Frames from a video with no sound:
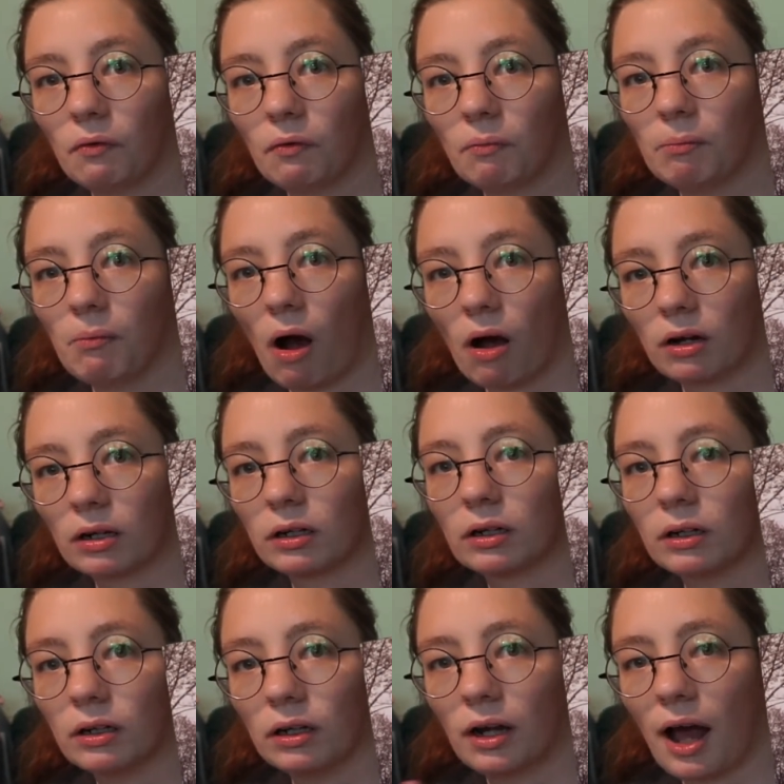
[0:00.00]

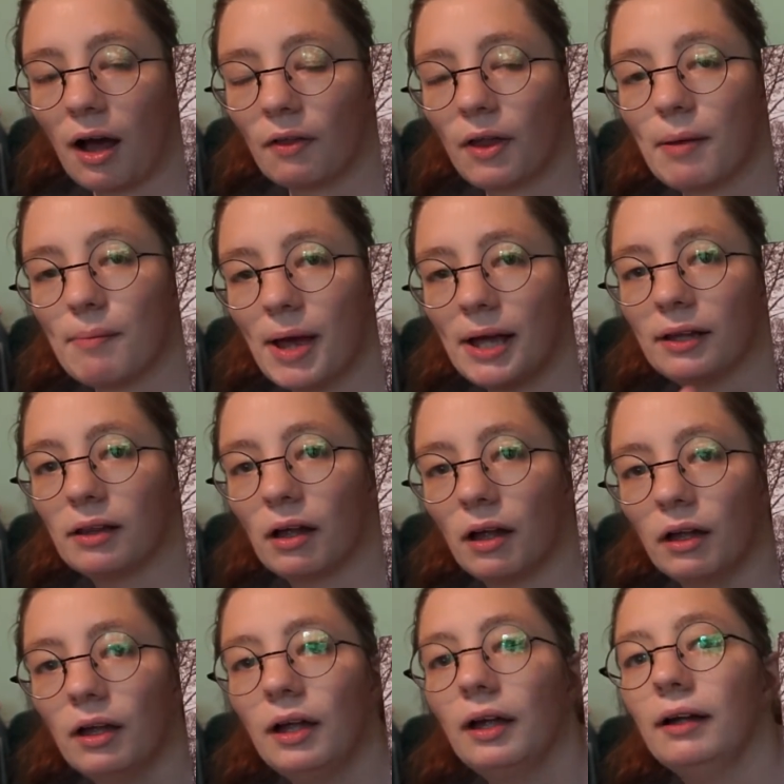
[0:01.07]
modern, how they made the
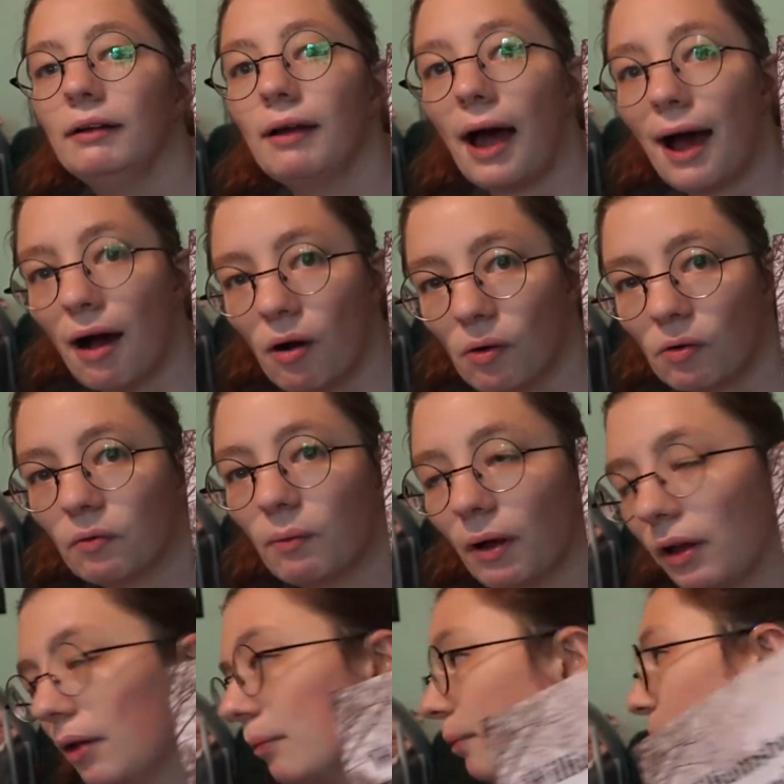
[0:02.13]
now
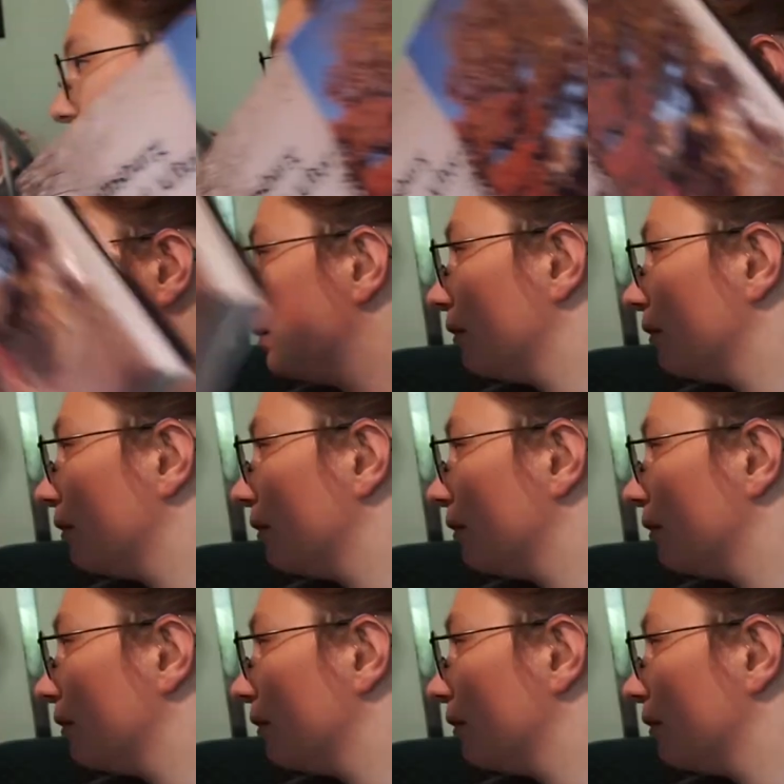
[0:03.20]
Williamsburg.